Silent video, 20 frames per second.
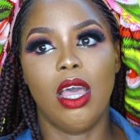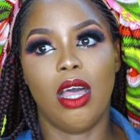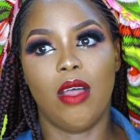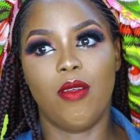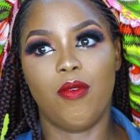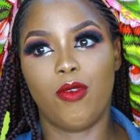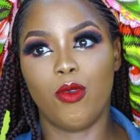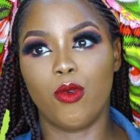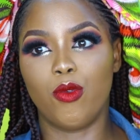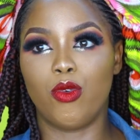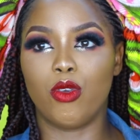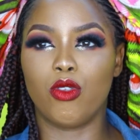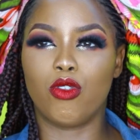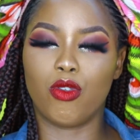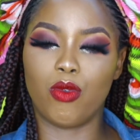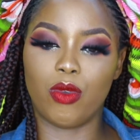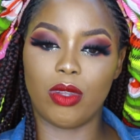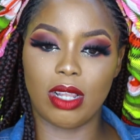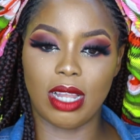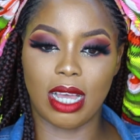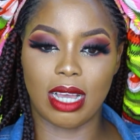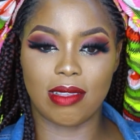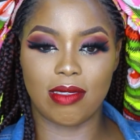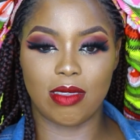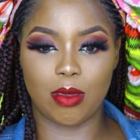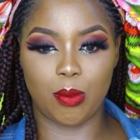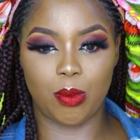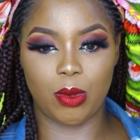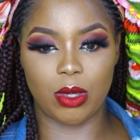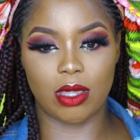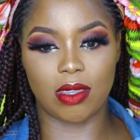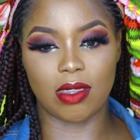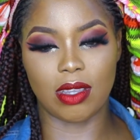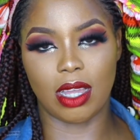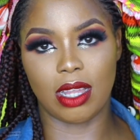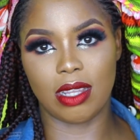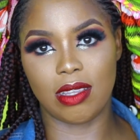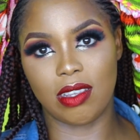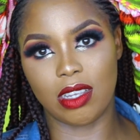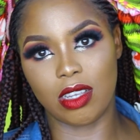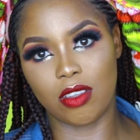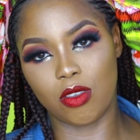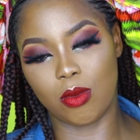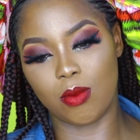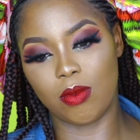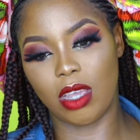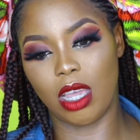and feel free to relax a bit and take some